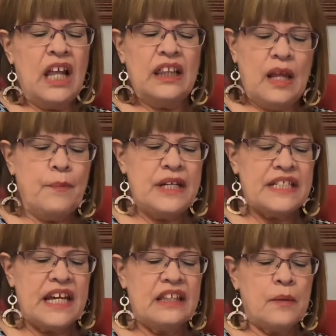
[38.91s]
'Let me
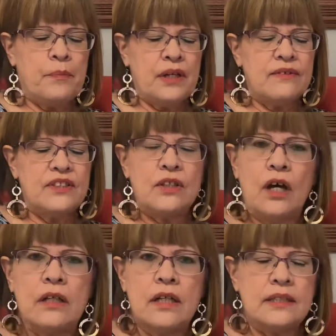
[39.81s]
take the bit of
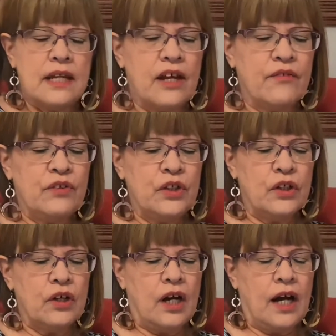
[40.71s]
sawdust out of
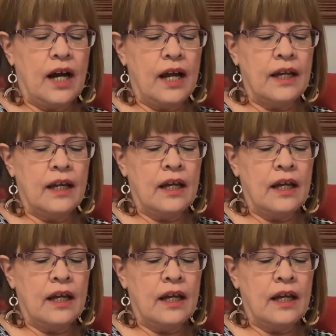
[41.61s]
your eye'?